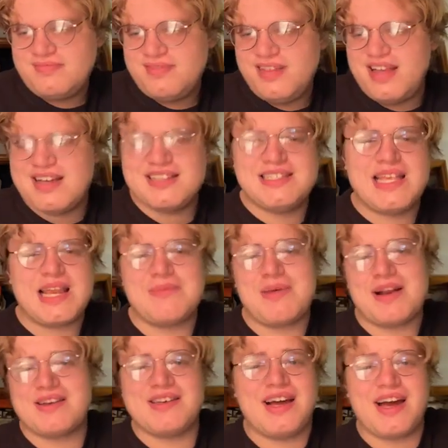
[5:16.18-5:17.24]
a set amount
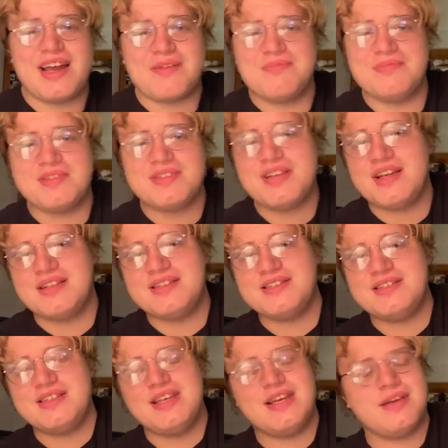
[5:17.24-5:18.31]
of times and
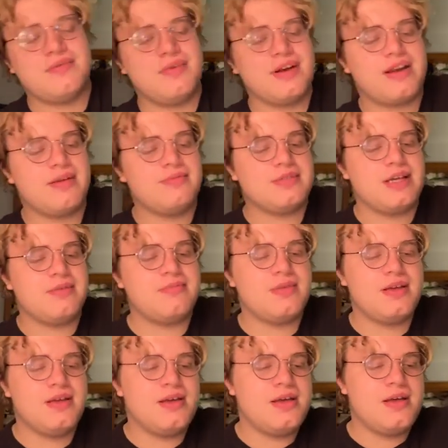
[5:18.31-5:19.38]
seeing what comes up.
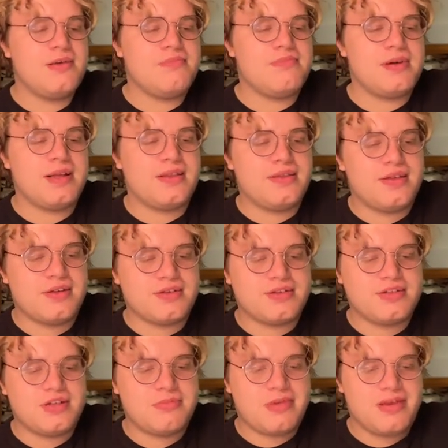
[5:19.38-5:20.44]
But there's
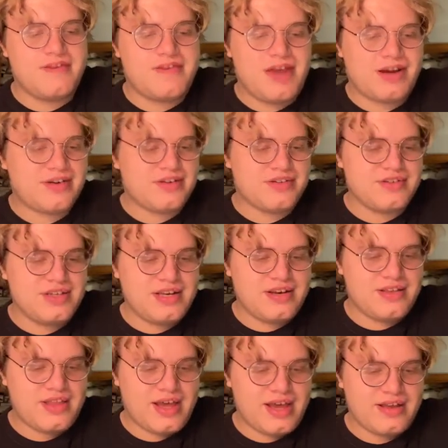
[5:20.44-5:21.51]
so many factors into
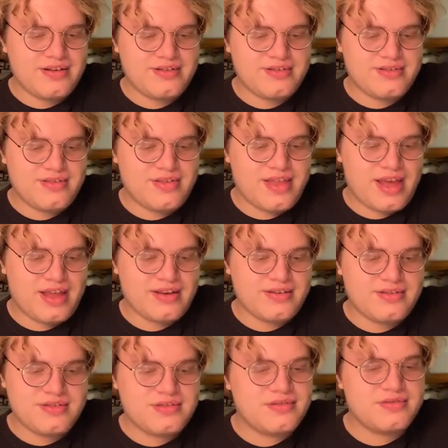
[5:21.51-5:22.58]
that
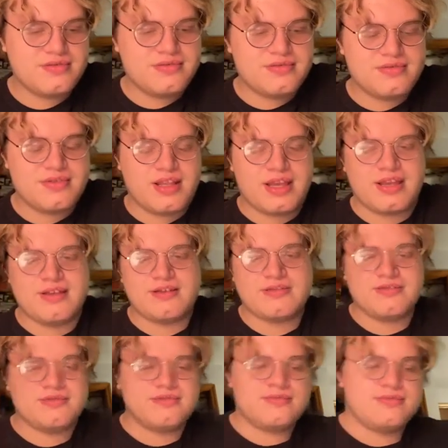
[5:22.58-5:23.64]
like
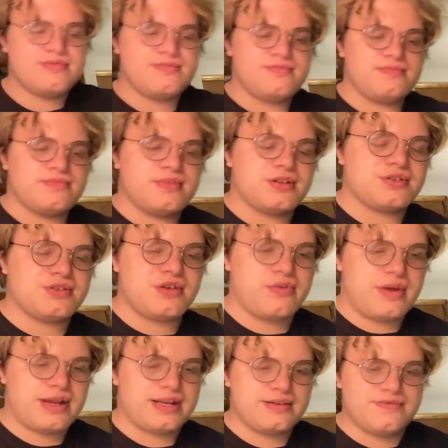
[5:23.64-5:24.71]
there's no
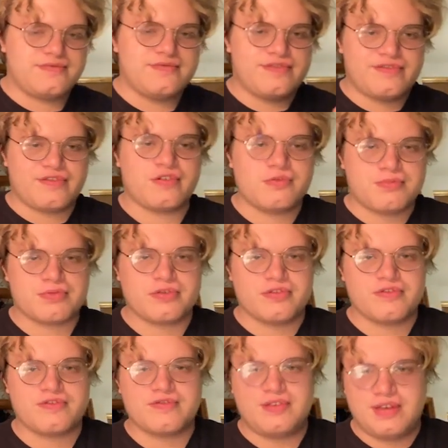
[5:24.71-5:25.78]
way to
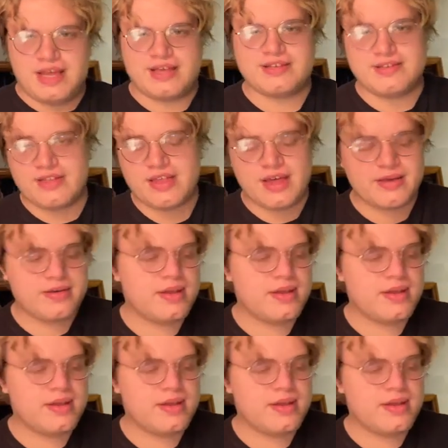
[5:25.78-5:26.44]
foolproof test that.